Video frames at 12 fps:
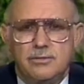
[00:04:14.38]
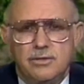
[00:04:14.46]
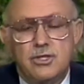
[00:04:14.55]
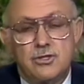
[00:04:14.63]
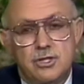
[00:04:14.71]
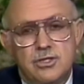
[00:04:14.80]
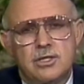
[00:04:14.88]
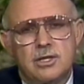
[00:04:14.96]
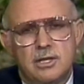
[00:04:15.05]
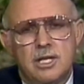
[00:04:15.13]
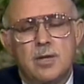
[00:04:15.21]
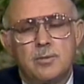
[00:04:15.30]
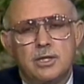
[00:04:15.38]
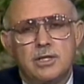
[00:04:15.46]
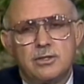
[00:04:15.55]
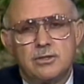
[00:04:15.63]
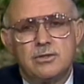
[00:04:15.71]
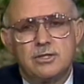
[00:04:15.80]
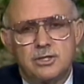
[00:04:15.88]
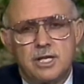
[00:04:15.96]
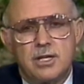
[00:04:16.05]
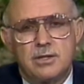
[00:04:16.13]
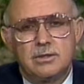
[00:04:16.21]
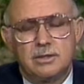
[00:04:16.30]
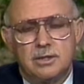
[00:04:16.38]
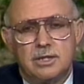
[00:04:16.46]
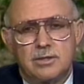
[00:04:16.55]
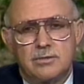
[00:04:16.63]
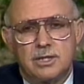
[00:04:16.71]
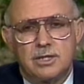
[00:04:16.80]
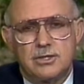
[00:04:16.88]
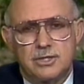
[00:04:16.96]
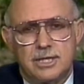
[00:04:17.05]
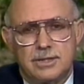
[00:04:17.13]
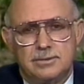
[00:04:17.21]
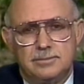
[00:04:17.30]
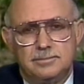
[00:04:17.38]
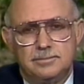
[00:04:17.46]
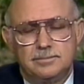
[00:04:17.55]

This is an anomaly to the standard electric cycle.